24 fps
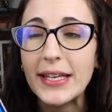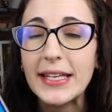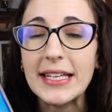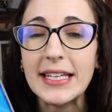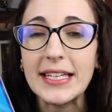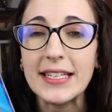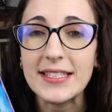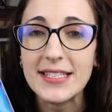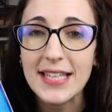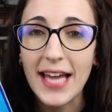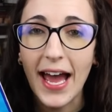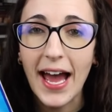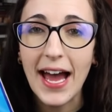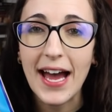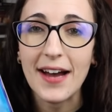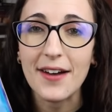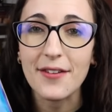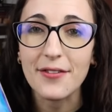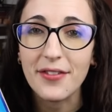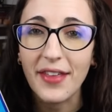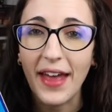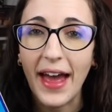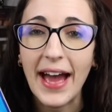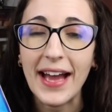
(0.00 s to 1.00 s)
need to
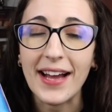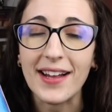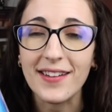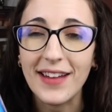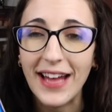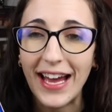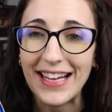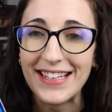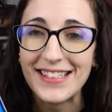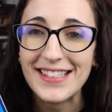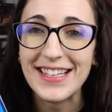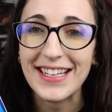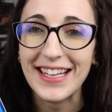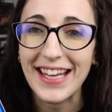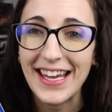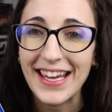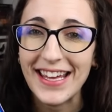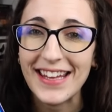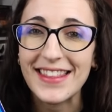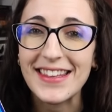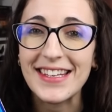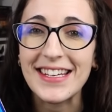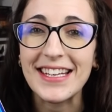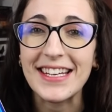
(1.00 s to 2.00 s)
have that classic
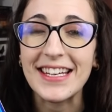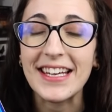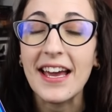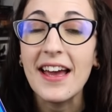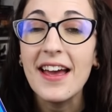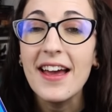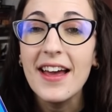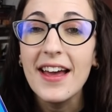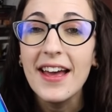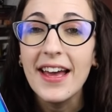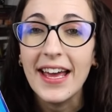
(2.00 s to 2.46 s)
Anthony